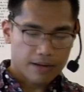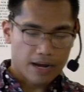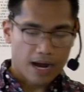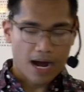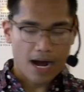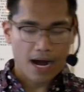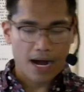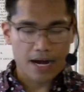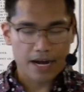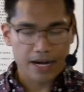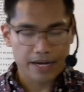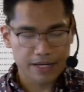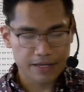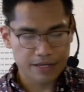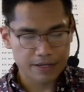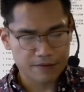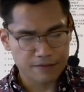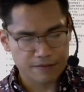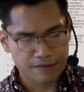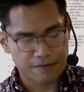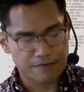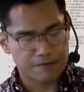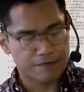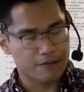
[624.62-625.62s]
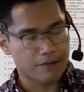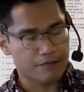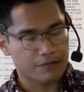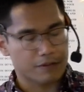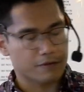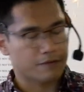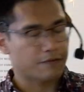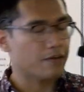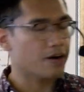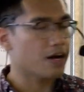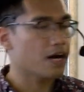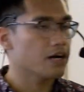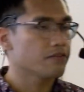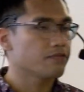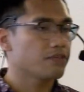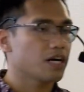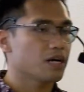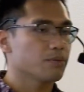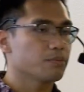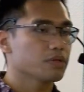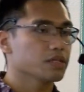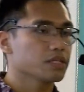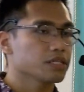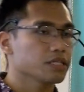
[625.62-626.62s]
I 55, I
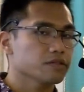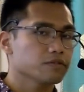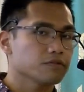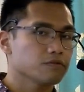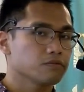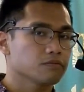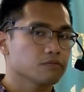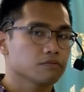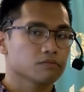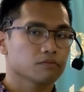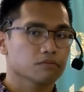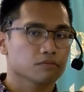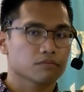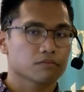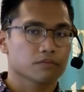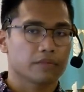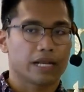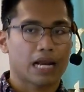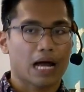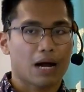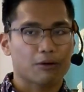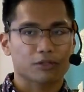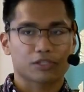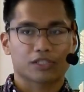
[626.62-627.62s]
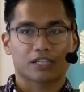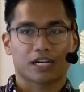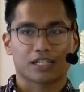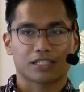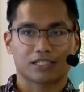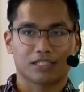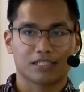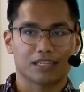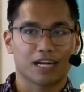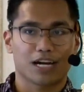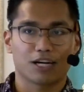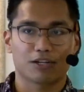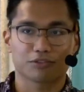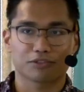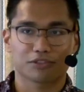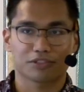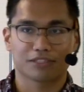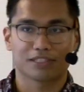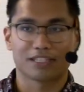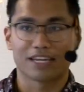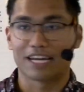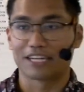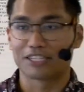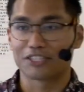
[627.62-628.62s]
believe. And I was testing
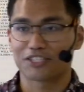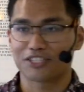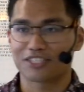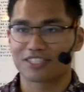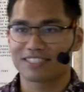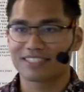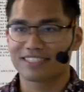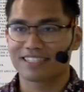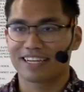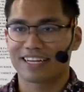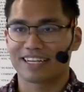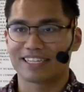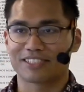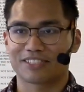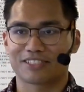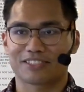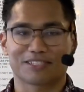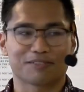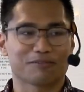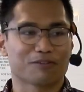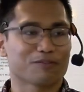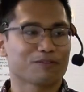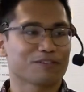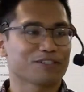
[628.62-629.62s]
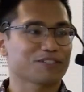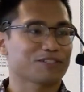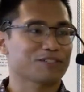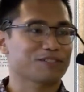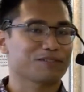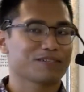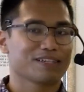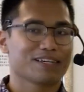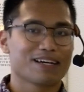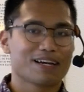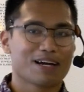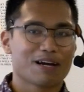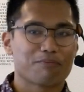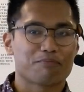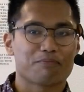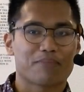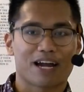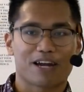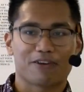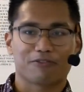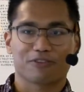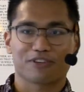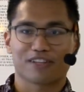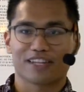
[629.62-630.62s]
out the engine, as some of us
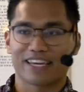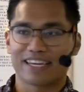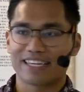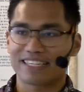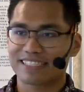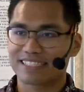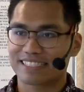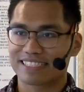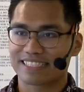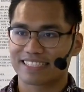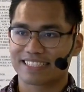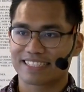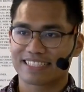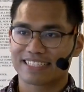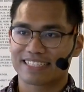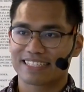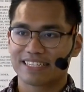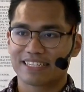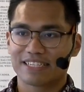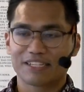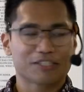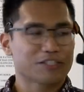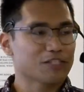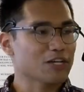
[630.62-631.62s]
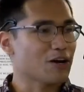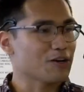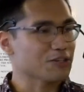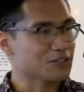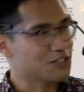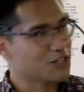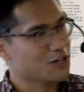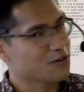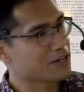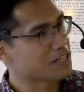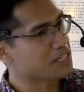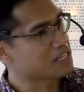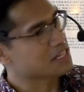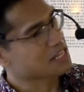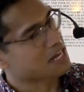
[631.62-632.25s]
might relate. So I was going